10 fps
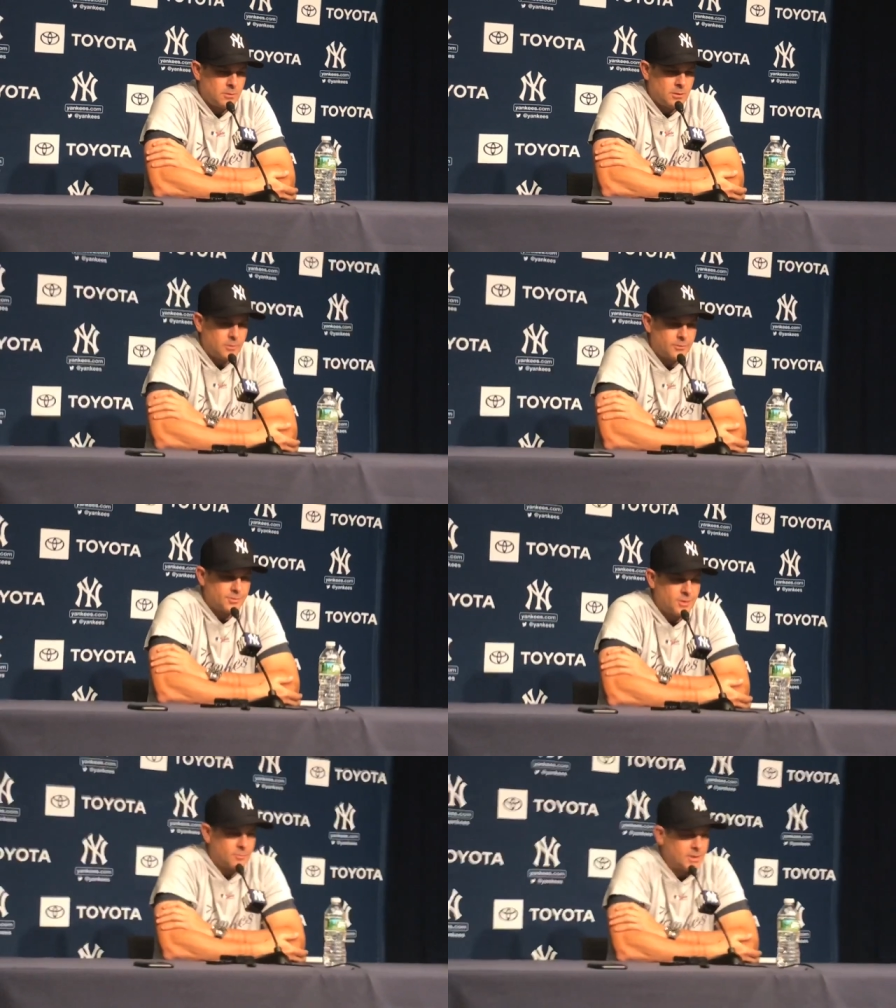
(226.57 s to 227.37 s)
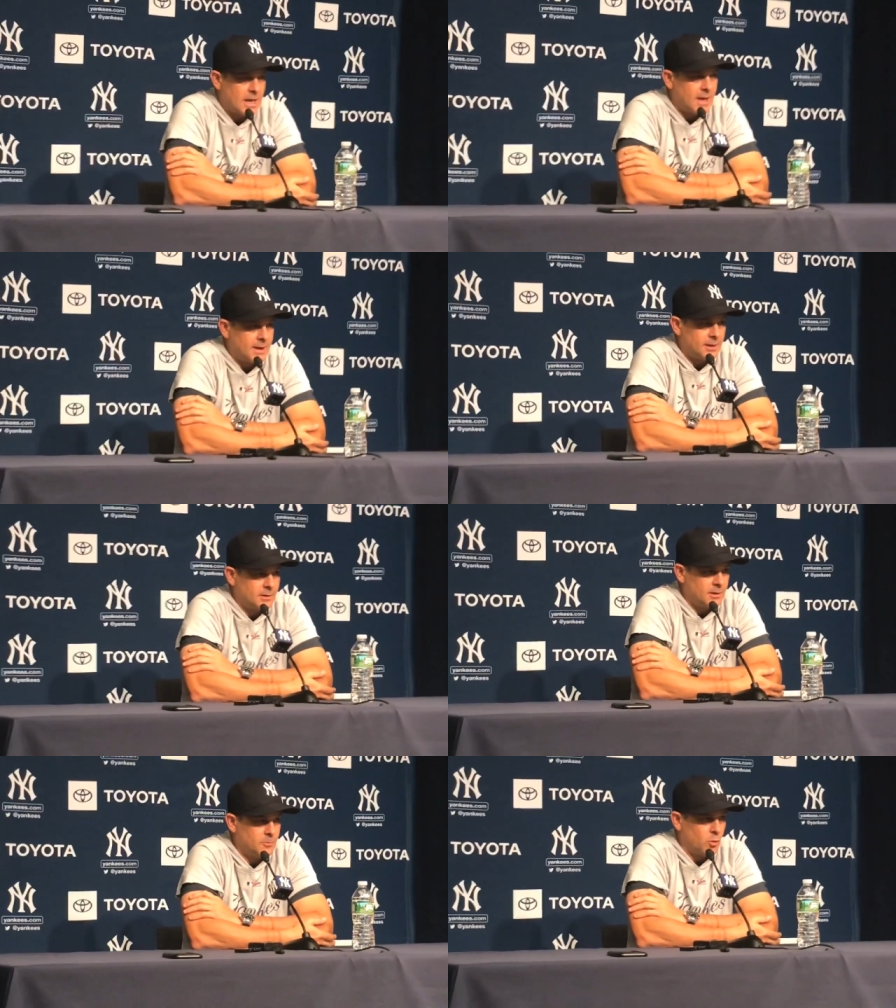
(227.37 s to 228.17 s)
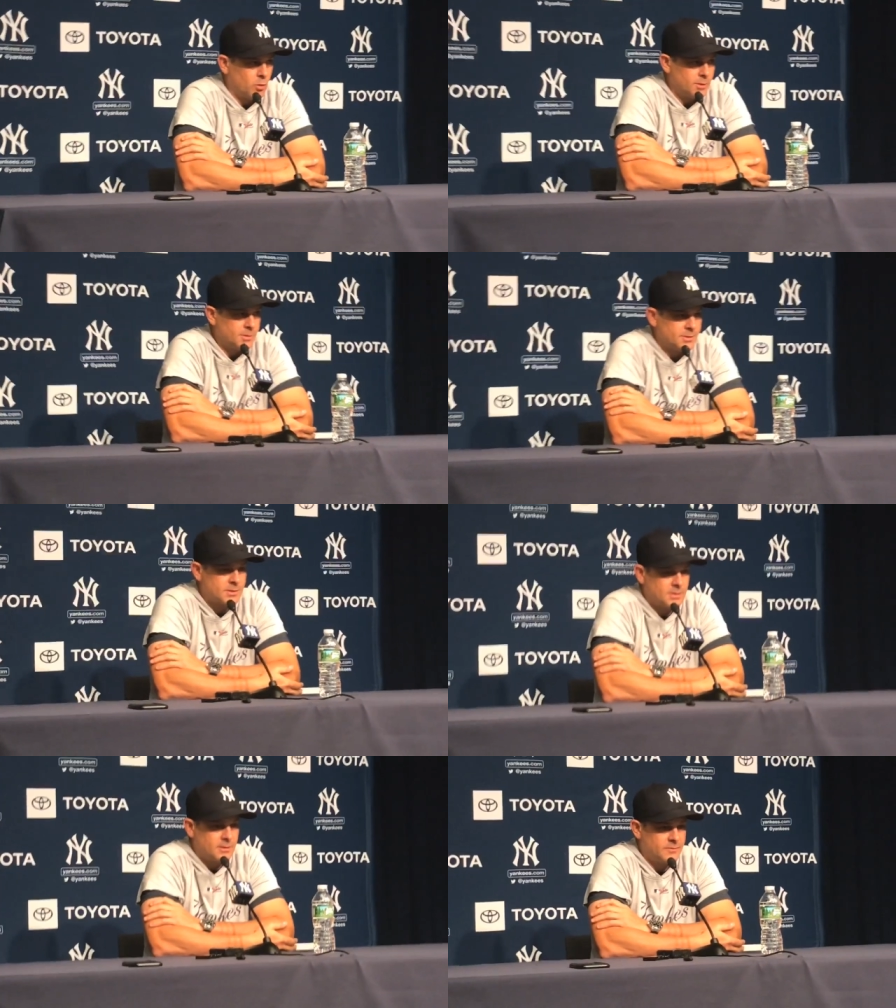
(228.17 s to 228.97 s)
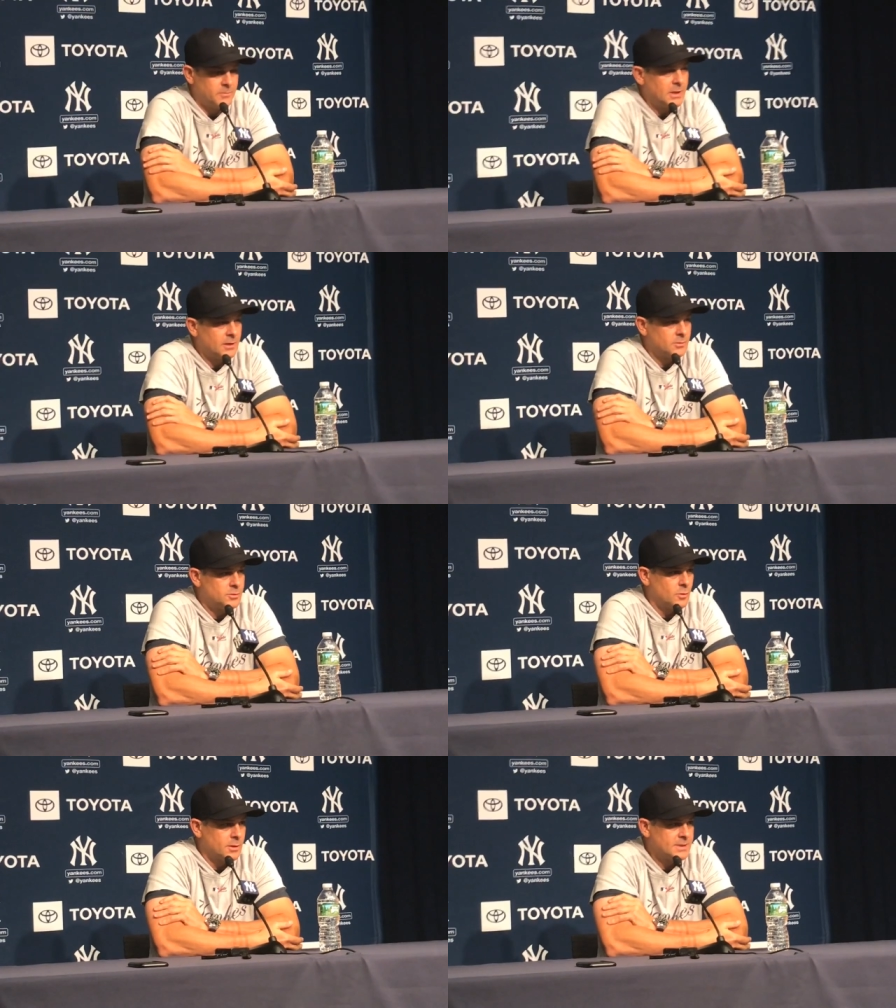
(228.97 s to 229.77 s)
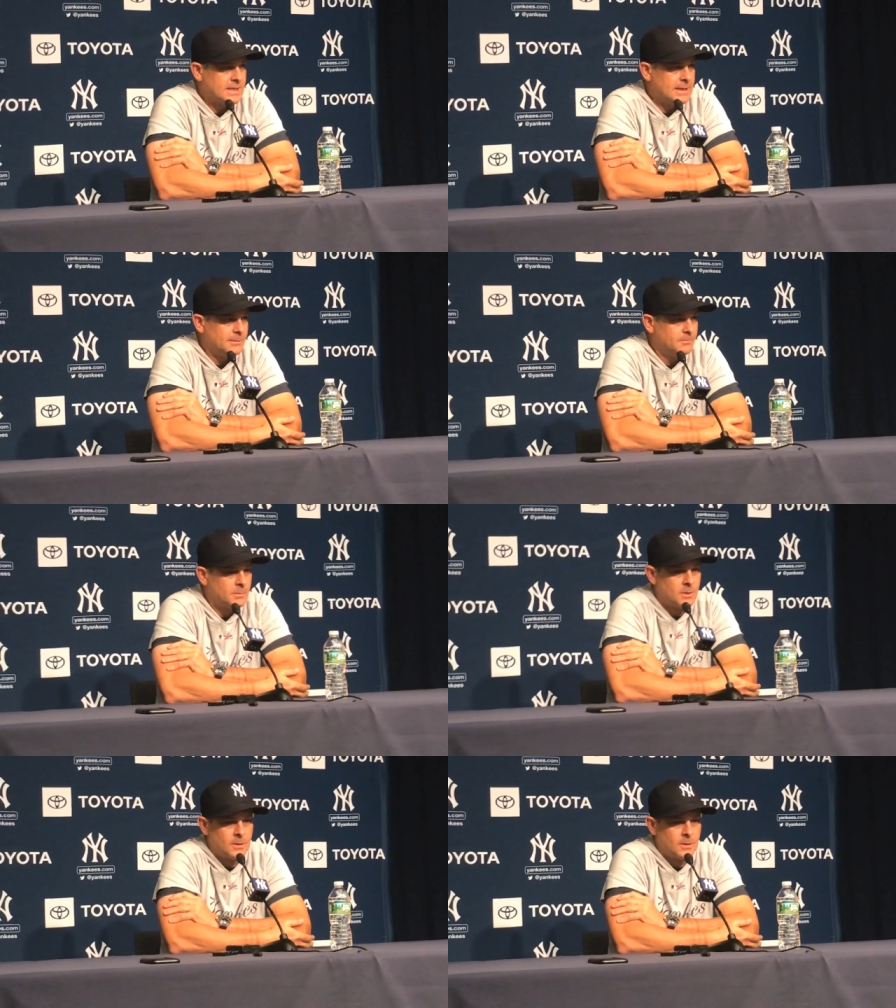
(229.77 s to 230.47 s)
you know, there's no denying the importance of Domingo to our team.